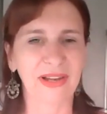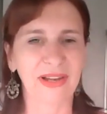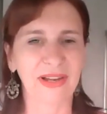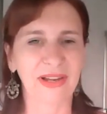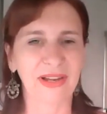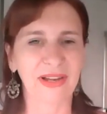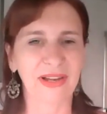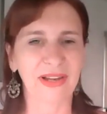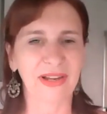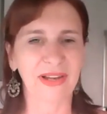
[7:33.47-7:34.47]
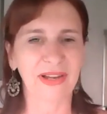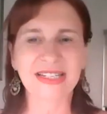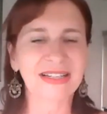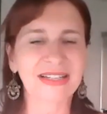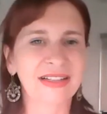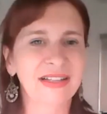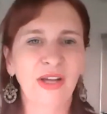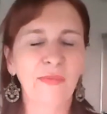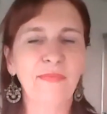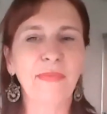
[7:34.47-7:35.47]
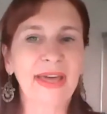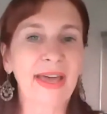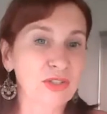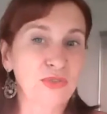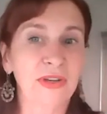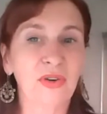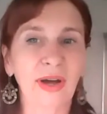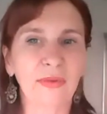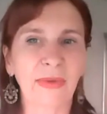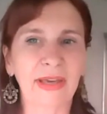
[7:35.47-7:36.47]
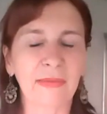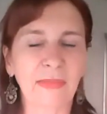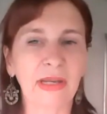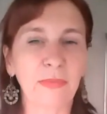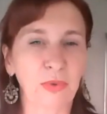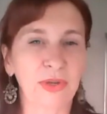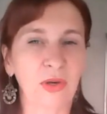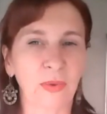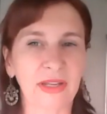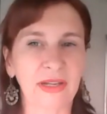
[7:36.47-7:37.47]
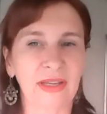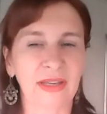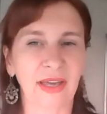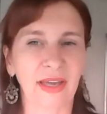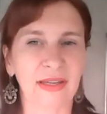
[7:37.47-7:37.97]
Well, I have sort of an idea, but I had to figure out making money pretty quickly.